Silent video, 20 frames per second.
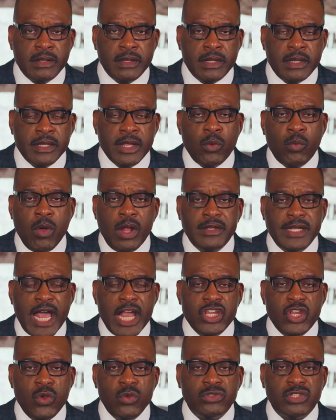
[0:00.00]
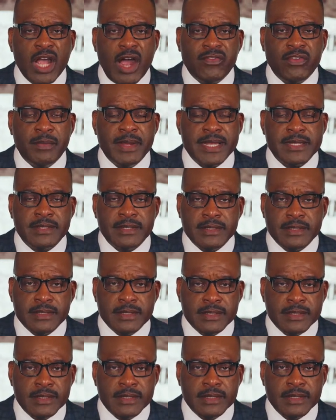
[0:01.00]
that will not use government
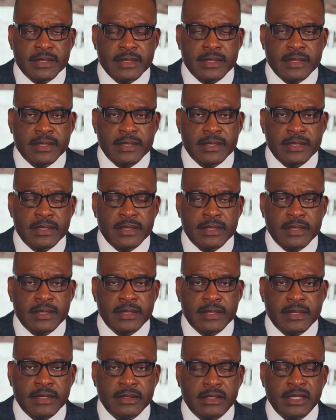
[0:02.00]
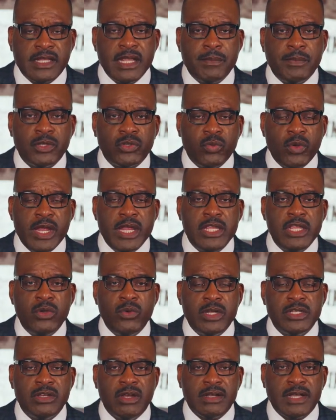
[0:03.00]
to get between you
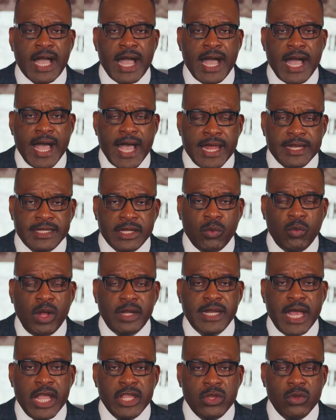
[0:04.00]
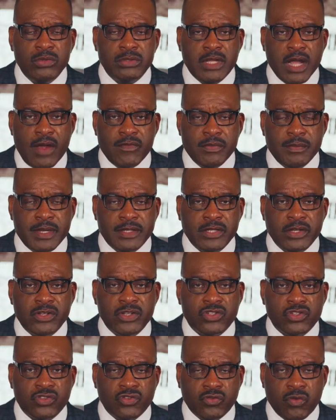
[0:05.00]
and your God. They will not use government to
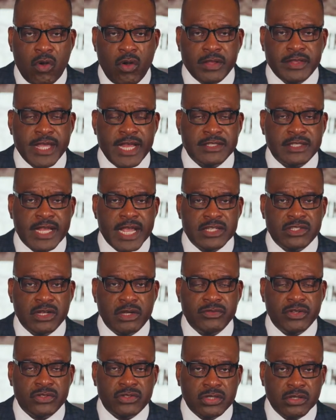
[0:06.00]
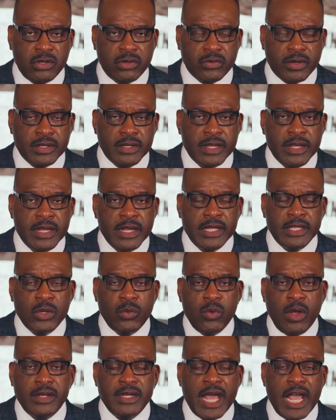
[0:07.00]
destroy the education of your children. They
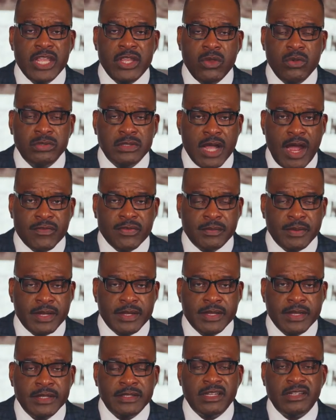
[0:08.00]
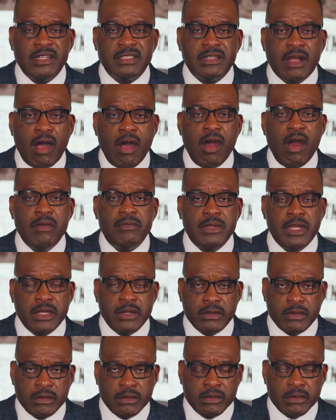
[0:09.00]
will not use government to disarm you.
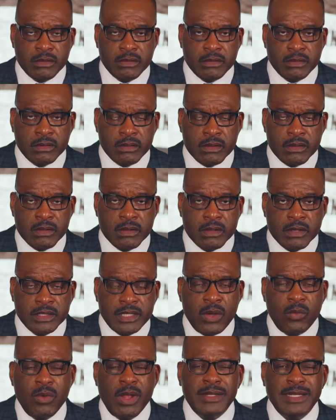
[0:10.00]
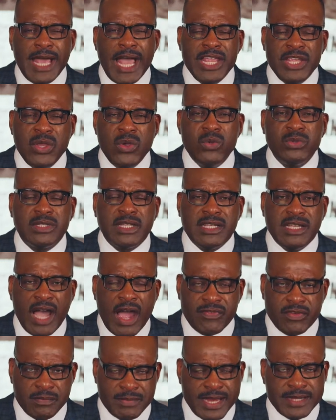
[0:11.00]
They will not use
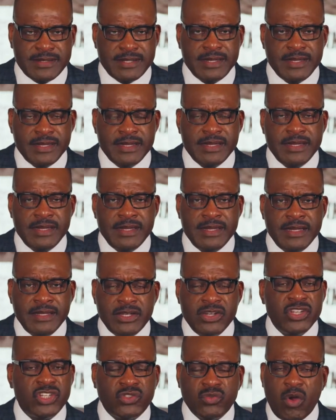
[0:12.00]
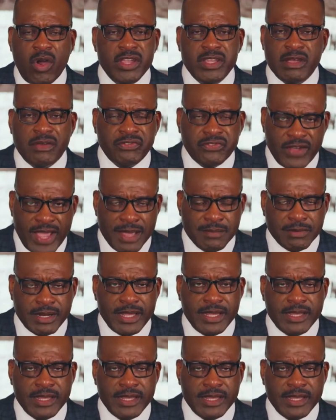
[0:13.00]
government to destroy your family.